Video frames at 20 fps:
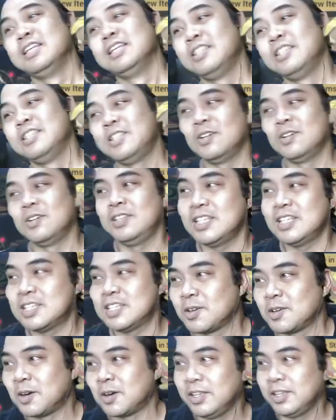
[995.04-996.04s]
So this is
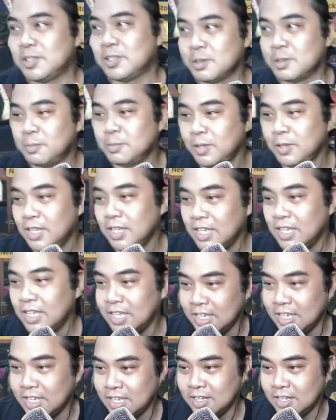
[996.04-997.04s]
going to
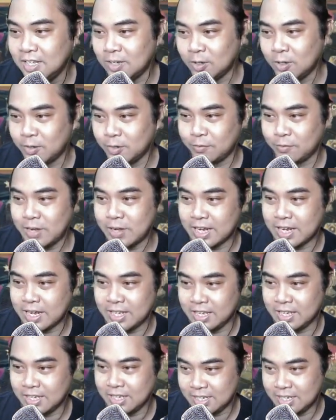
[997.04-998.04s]
be
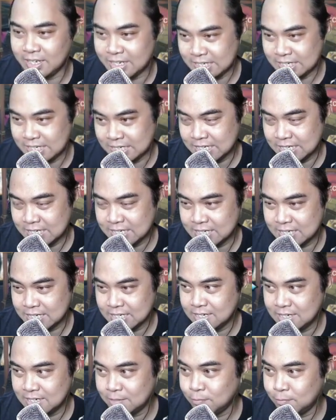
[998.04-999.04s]
nerve-wracking.
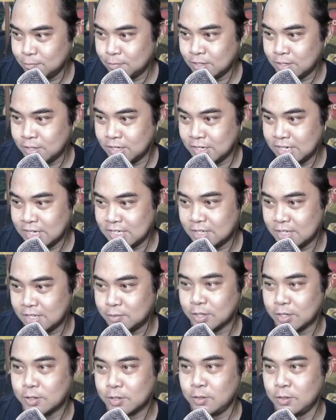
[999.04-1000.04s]
Where is it?
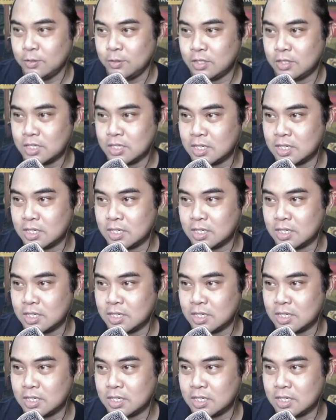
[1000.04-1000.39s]
Recruit.